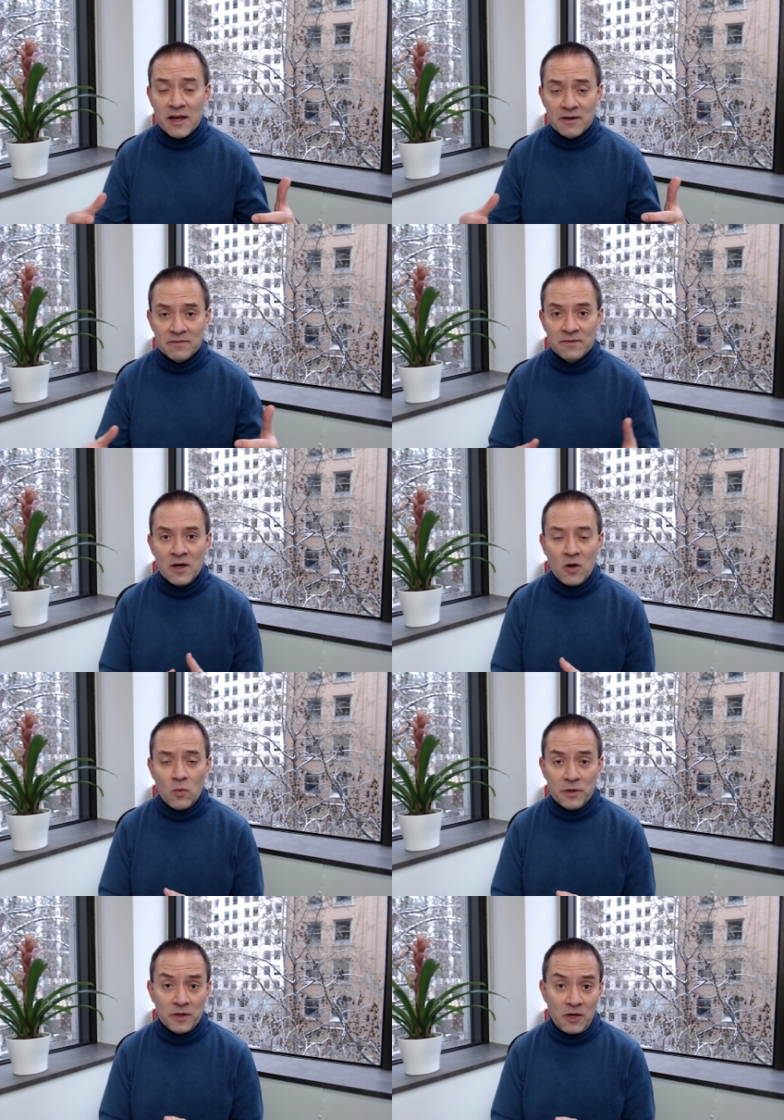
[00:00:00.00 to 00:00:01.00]
of where
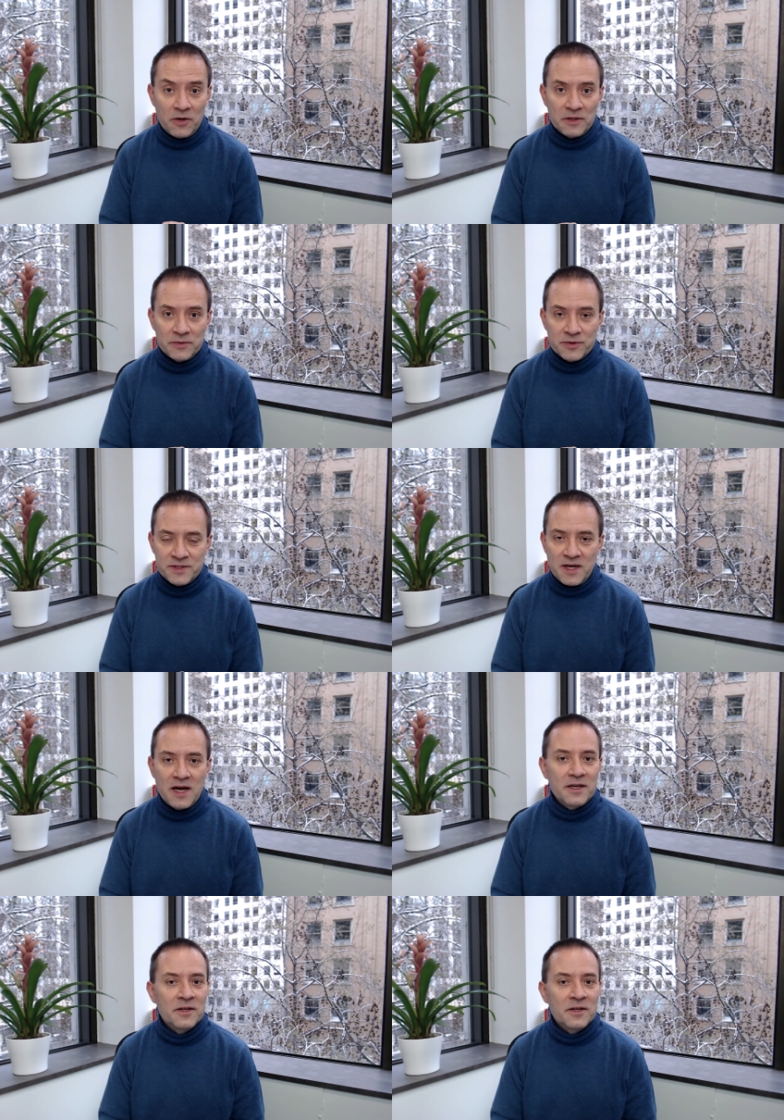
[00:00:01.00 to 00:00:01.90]
you currently reside.